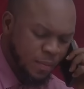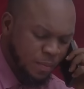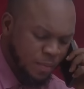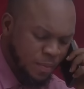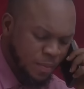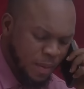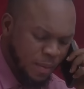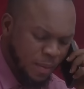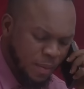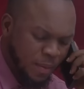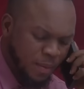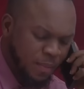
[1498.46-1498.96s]

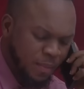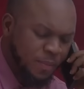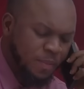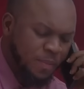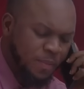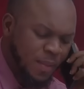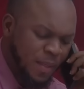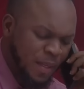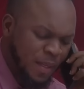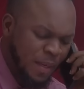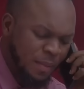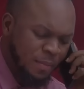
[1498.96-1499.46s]
Baby,
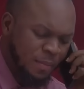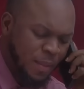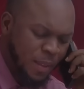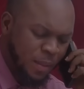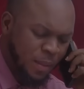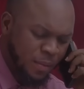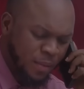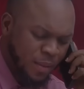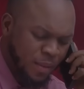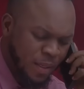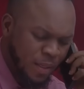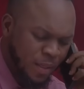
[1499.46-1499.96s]
calm
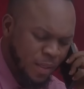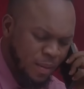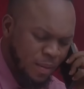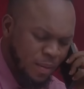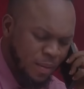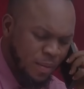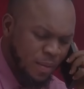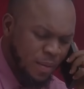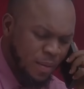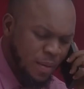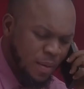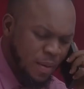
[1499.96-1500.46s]
down, okay?
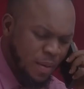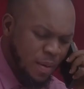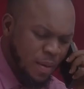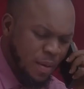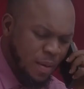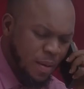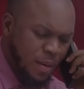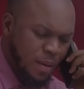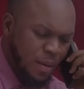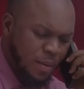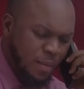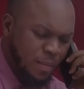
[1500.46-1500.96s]

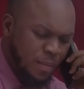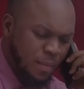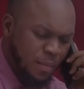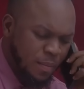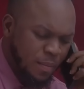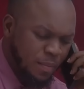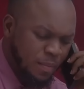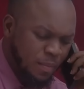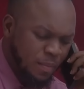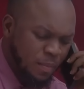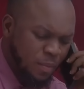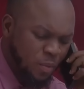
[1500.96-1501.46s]

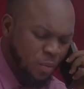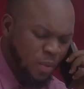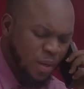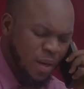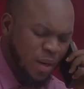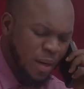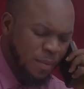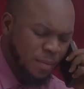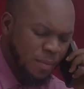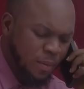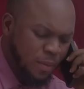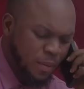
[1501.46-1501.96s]
What
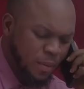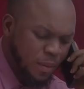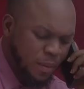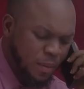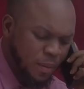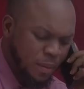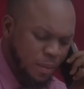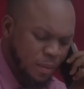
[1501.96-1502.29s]
happened?